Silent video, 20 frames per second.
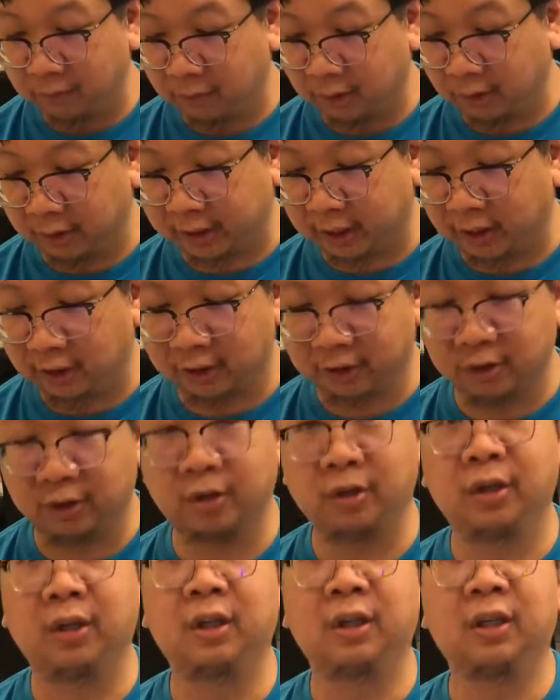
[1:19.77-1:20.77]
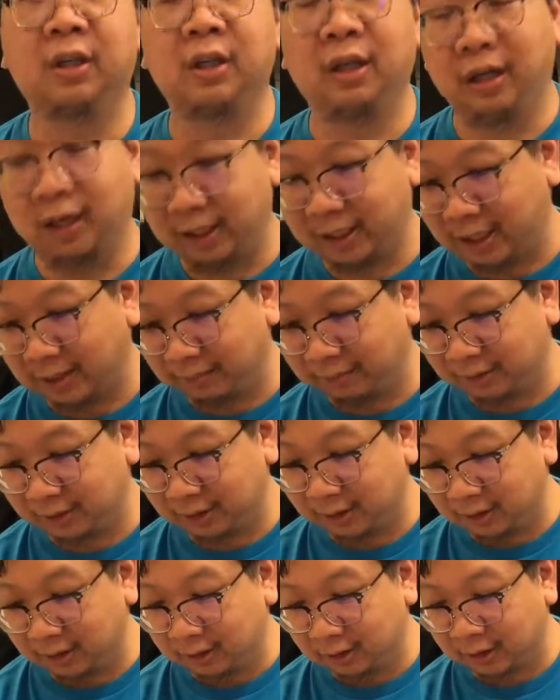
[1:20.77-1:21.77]
your character attempts
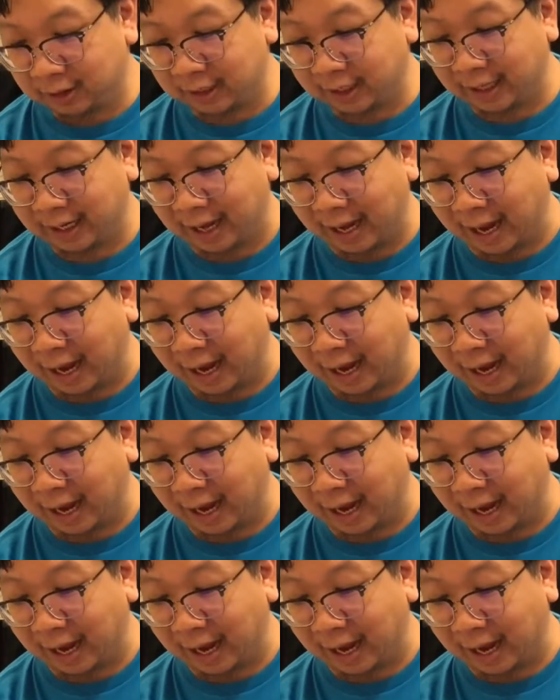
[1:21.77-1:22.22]
to take